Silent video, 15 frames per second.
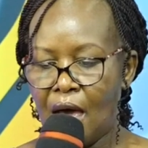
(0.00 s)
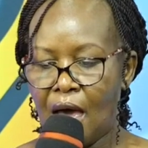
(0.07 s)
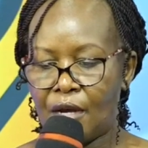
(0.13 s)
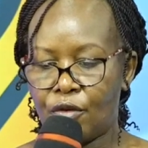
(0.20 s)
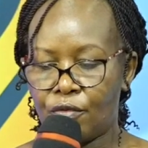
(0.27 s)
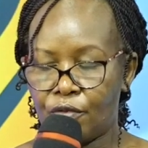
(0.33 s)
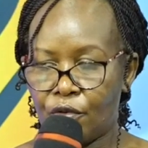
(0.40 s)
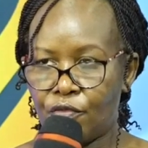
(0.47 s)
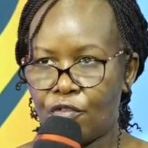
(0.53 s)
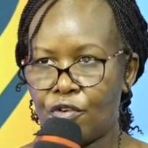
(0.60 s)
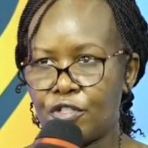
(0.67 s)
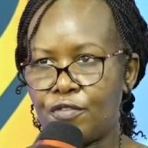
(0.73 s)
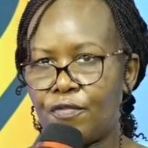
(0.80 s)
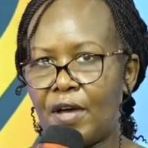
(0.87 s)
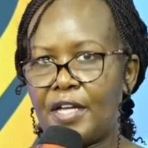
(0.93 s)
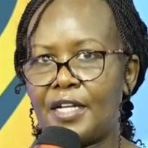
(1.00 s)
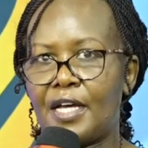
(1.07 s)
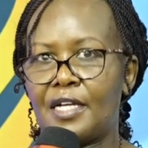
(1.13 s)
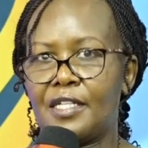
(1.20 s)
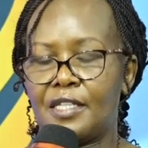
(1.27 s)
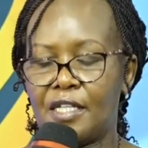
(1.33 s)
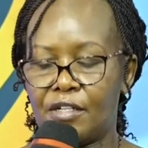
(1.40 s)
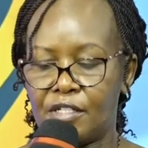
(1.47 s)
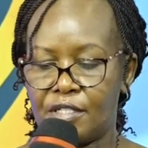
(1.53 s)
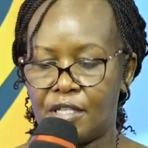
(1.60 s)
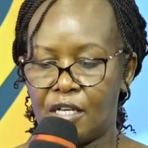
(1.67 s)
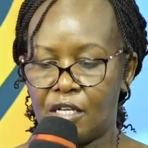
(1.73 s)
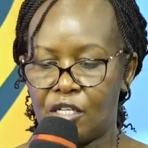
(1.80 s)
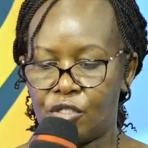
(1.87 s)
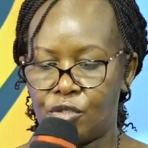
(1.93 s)
And of course, finally, there is
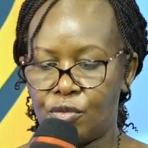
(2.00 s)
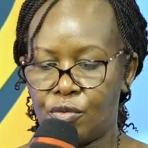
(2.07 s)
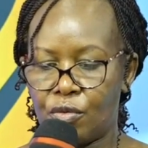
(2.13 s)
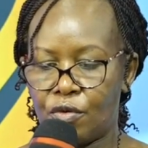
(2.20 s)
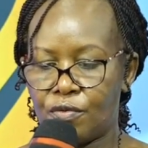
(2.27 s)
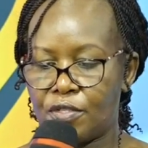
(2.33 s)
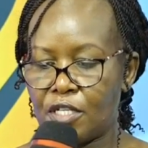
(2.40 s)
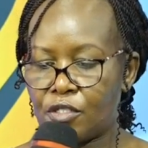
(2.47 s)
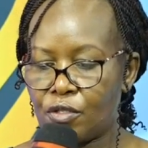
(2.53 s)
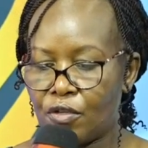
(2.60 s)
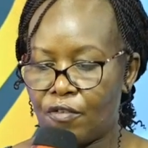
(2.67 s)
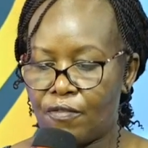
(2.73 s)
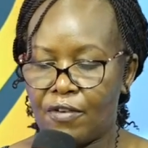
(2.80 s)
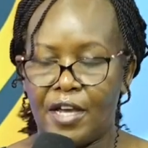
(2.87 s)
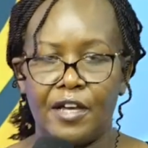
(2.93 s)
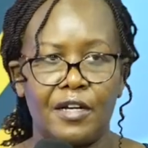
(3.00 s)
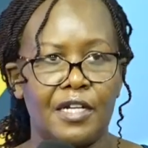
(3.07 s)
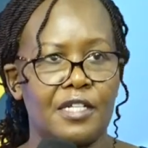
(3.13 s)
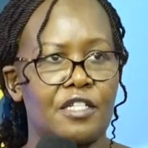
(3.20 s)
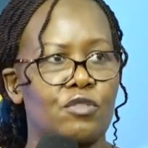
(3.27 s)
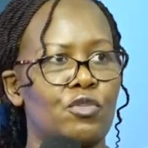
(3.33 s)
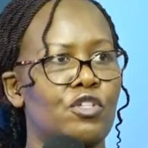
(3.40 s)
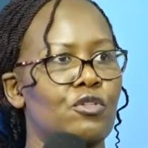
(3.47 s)
the issue of sexual violence,